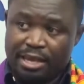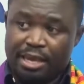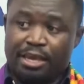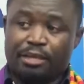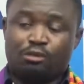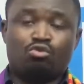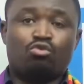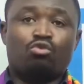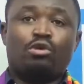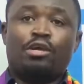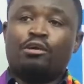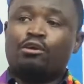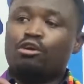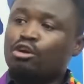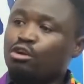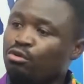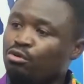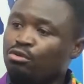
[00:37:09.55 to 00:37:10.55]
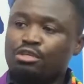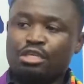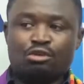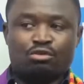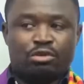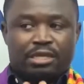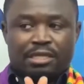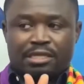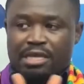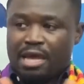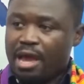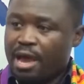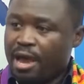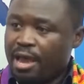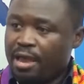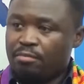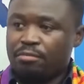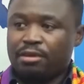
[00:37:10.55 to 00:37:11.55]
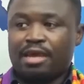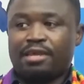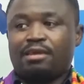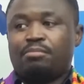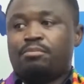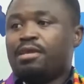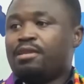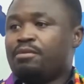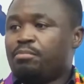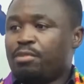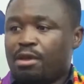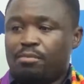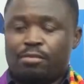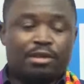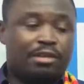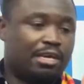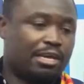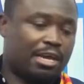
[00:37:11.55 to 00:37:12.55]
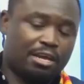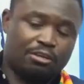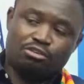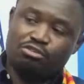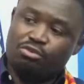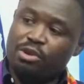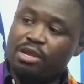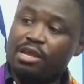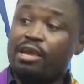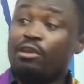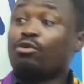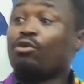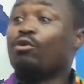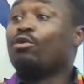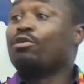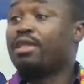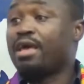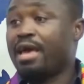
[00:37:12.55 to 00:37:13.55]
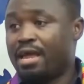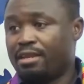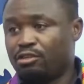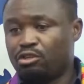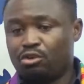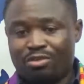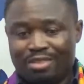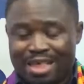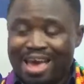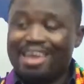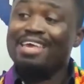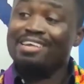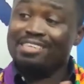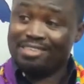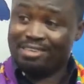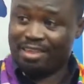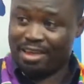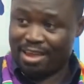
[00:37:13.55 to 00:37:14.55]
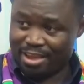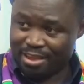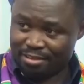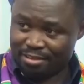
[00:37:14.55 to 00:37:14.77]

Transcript: It will include, the time that they made the payment, the country, and all that. So that is there.